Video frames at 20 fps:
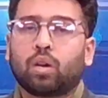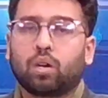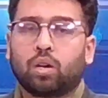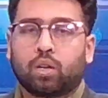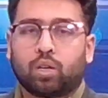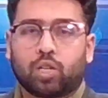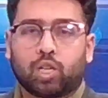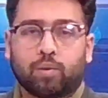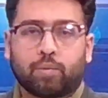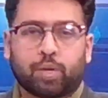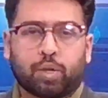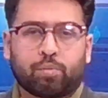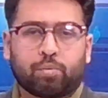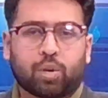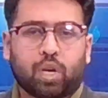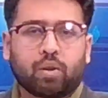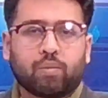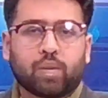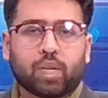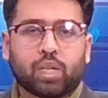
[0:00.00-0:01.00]
Deputy
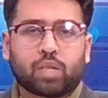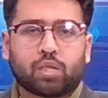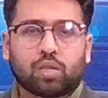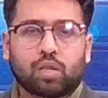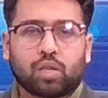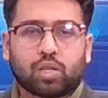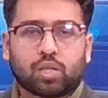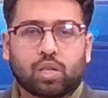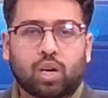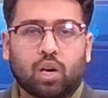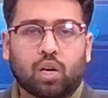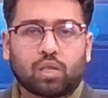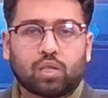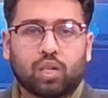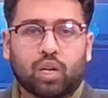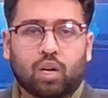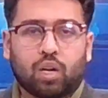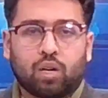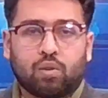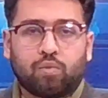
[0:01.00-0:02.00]
Prime Minister Ishaq
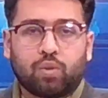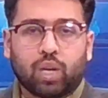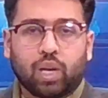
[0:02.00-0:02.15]
Dar will